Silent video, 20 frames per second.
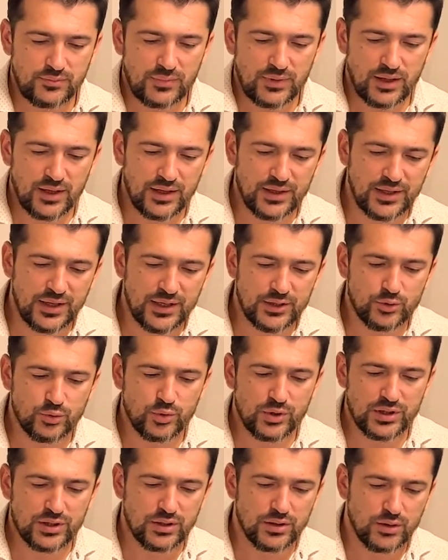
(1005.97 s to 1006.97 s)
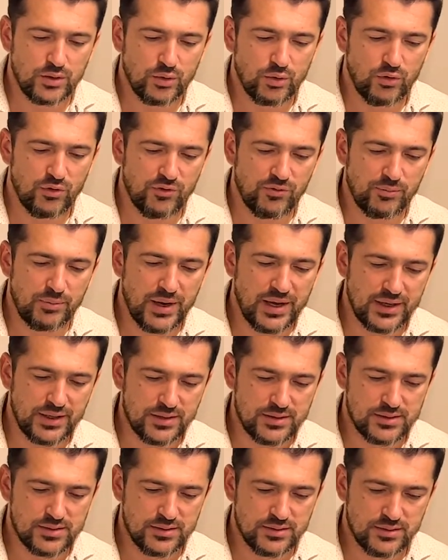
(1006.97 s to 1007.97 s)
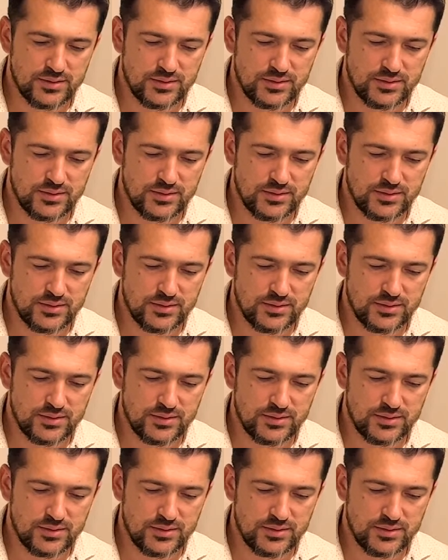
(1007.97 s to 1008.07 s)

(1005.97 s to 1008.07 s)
a network of banks.